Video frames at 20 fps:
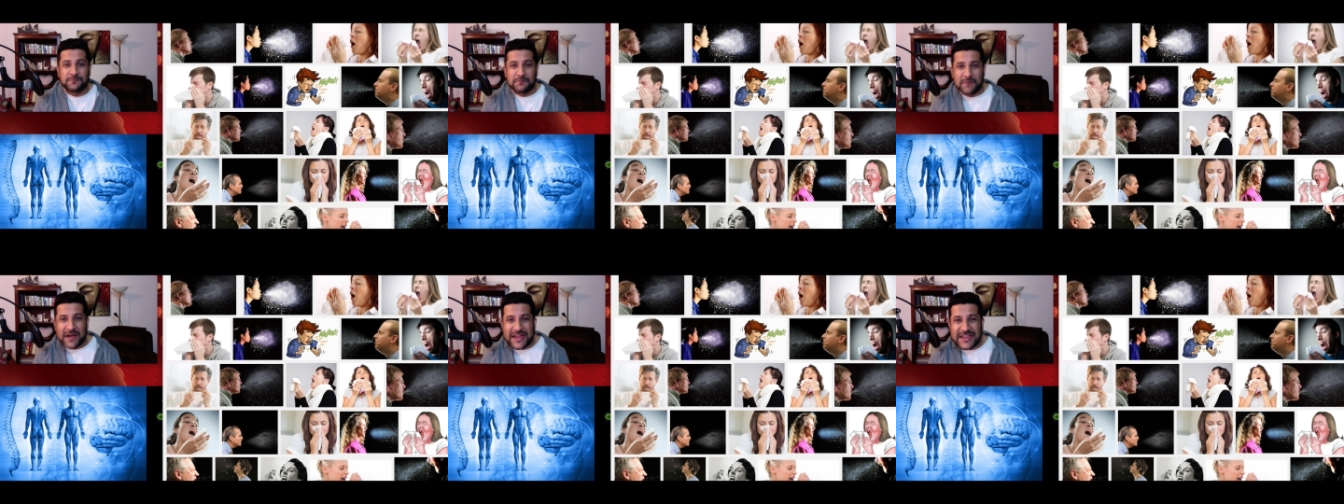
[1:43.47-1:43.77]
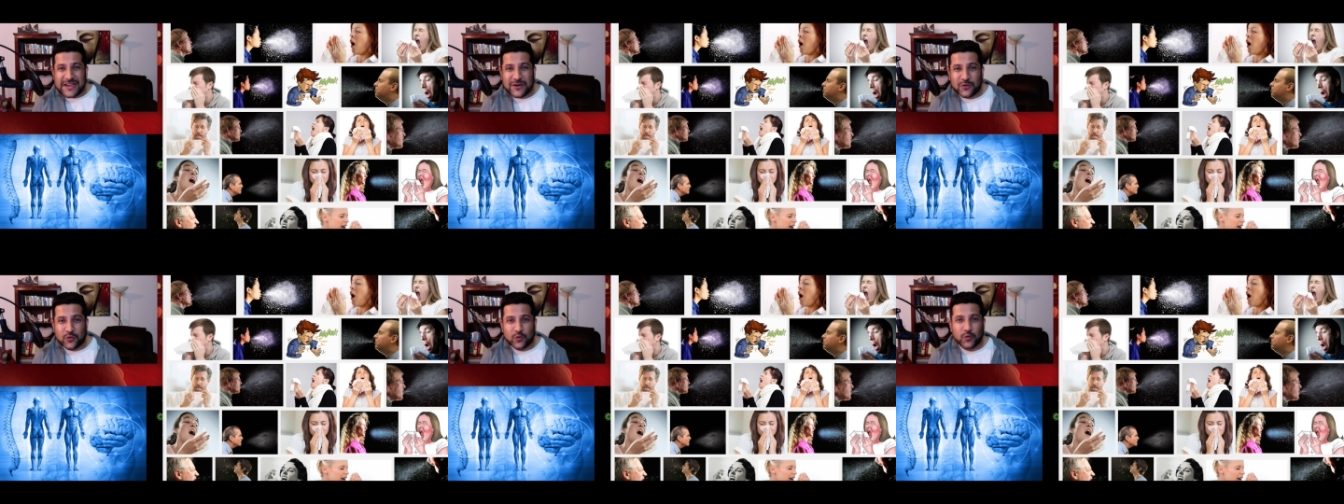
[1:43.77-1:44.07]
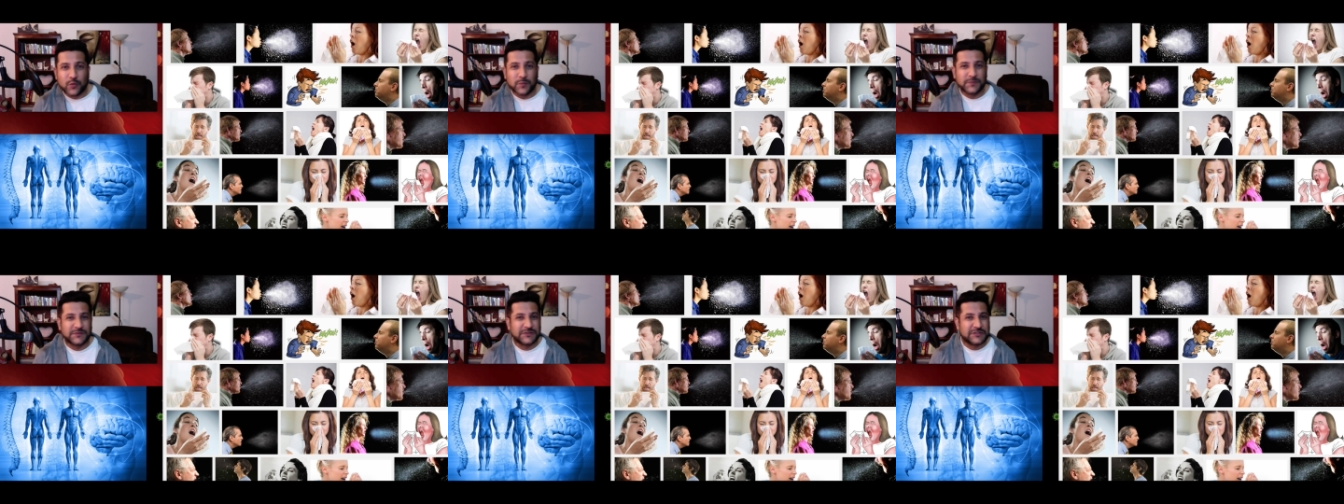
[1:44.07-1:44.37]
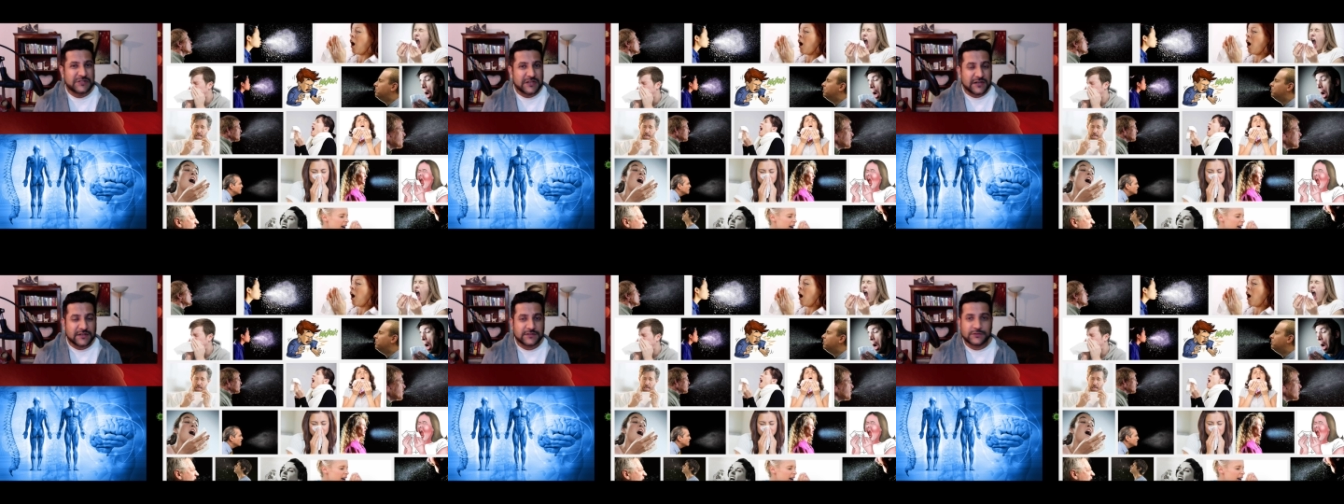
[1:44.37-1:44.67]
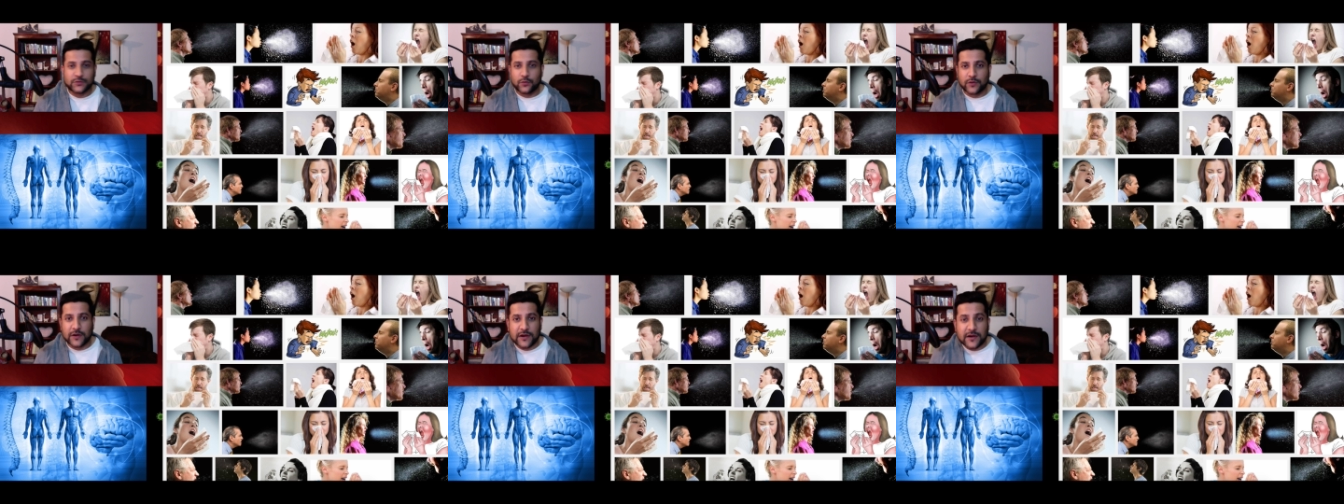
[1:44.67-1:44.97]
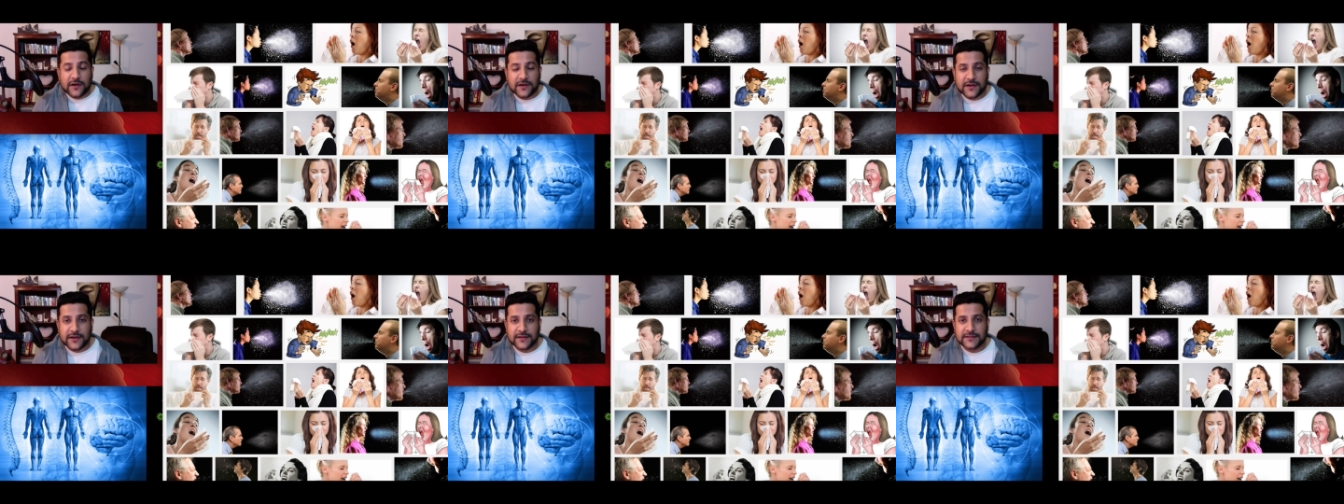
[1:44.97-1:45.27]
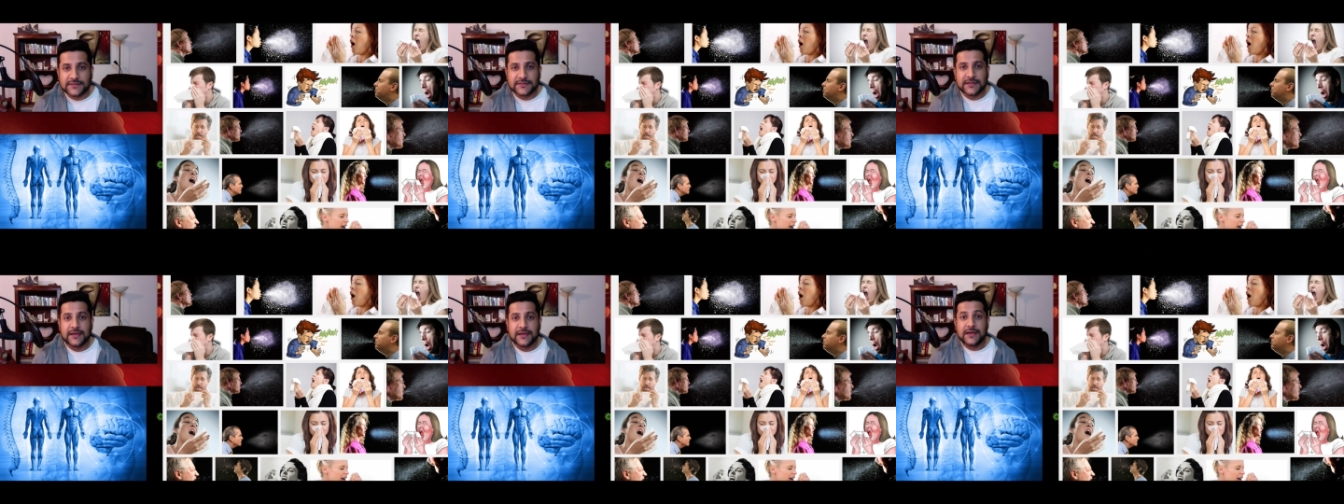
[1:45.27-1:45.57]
microbes, dust or irritants,